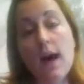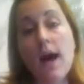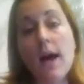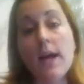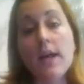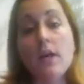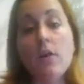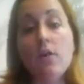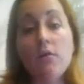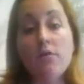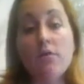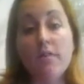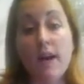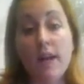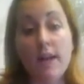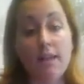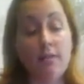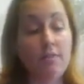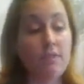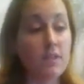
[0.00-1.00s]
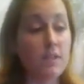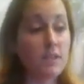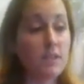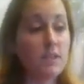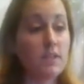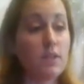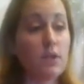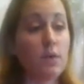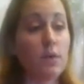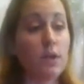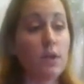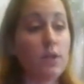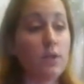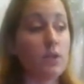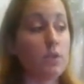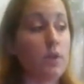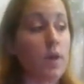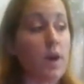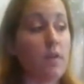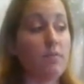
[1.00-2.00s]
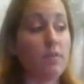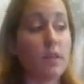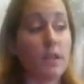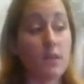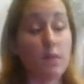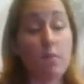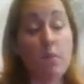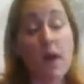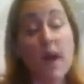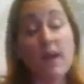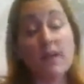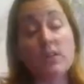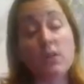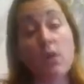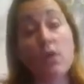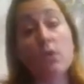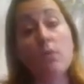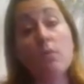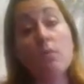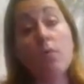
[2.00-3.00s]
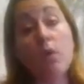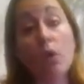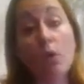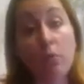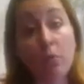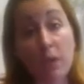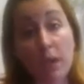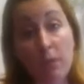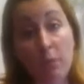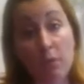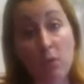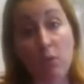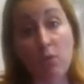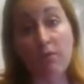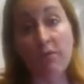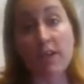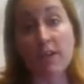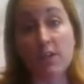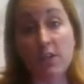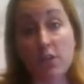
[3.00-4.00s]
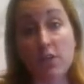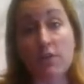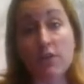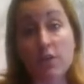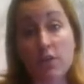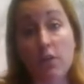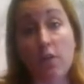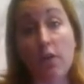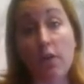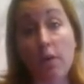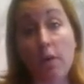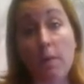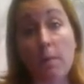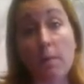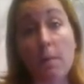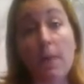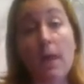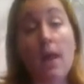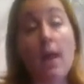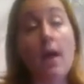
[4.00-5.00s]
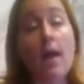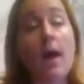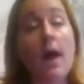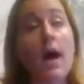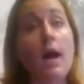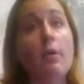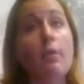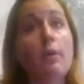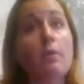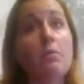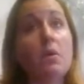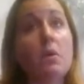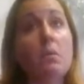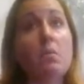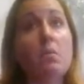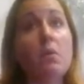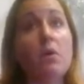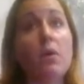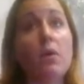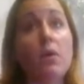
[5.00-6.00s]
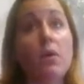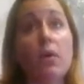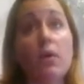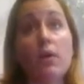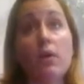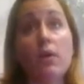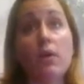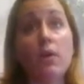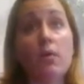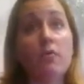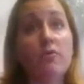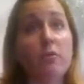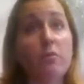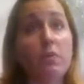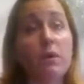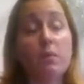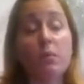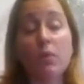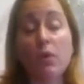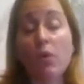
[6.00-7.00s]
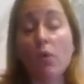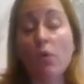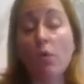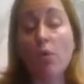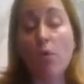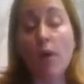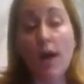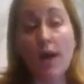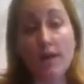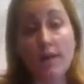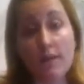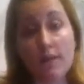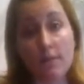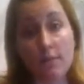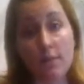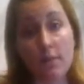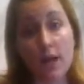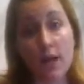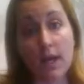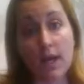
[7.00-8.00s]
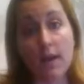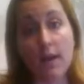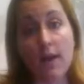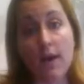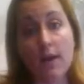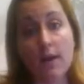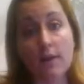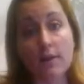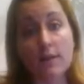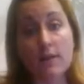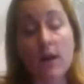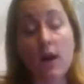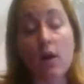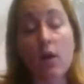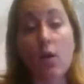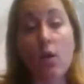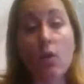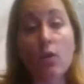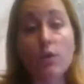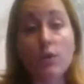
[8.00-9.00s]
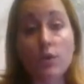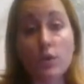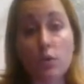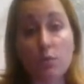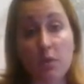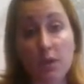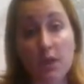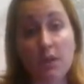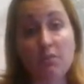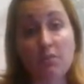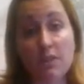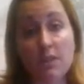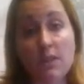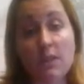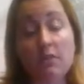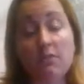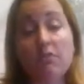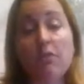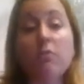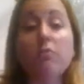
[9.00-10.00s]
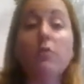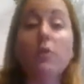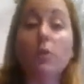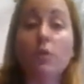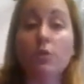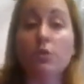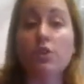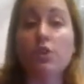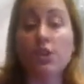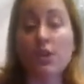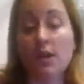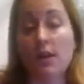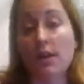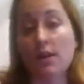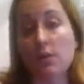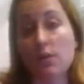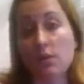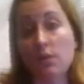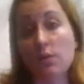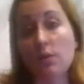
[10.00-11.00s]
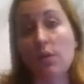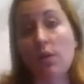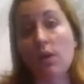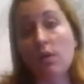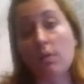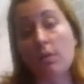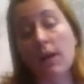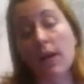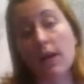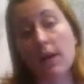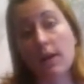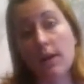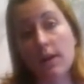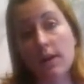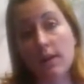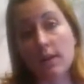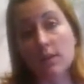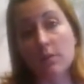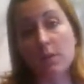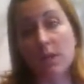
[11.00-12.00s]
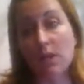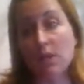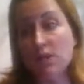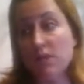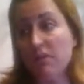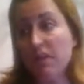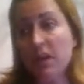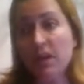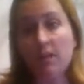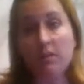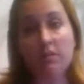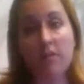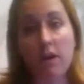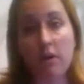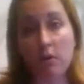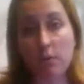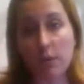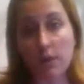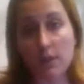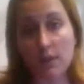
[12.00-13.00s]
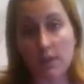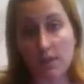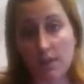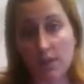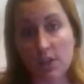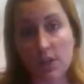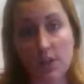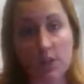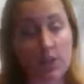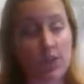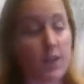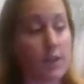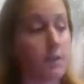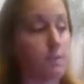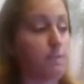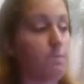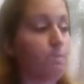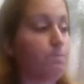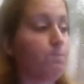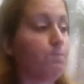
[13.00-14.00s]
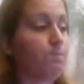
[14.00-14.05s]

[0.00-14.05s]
I know that this is going to have an impact on more people than just her. I remember, the people around my clients are also benefiting from the coaching I do on my clients, because their environment is changing.